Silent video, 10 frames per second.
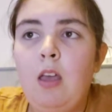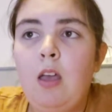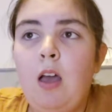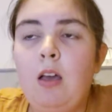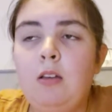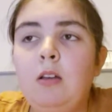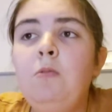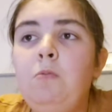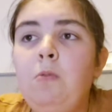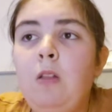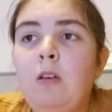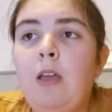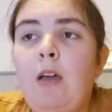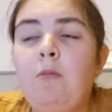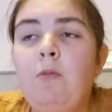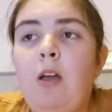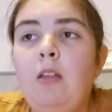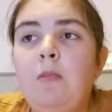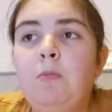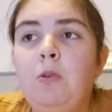I could look at
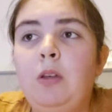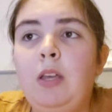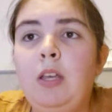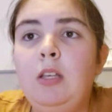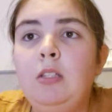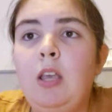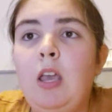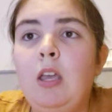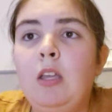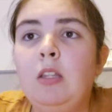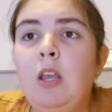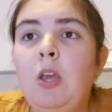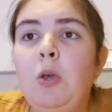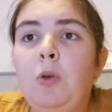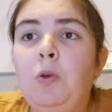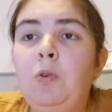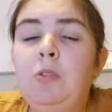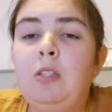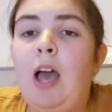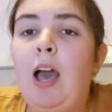what employees and who
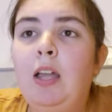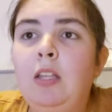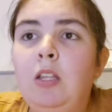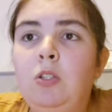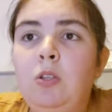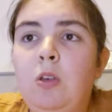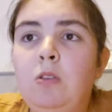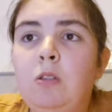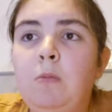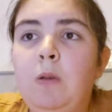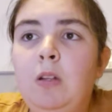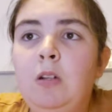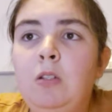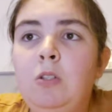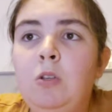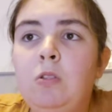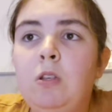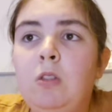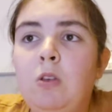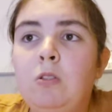sign into those computers
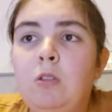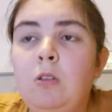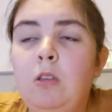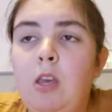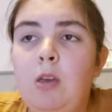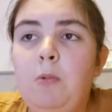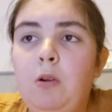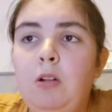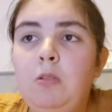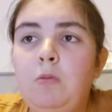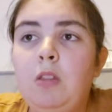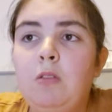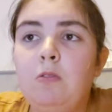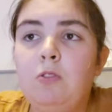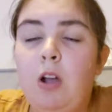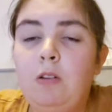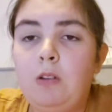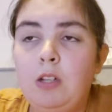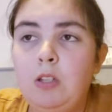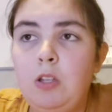using those keyboards with drug
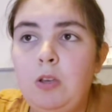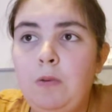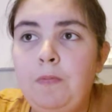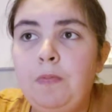residue,